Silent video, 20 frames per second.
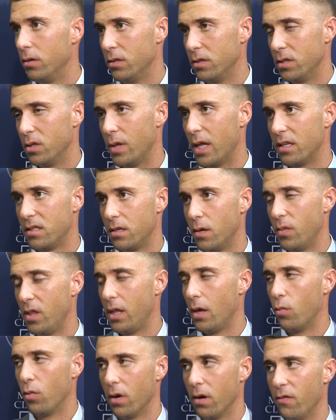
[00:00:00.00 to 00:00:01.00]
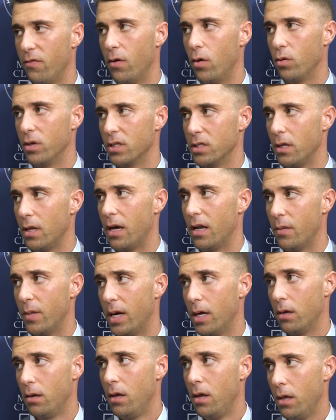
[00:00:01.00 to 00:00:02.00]
And so that's something that we're going to focus a lot
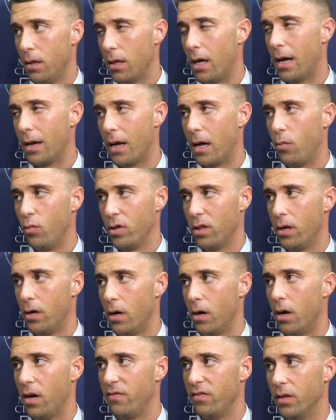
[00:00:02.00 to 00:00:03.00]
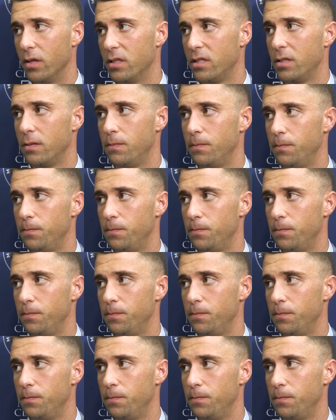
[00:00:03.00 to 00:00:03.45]
on within our offense.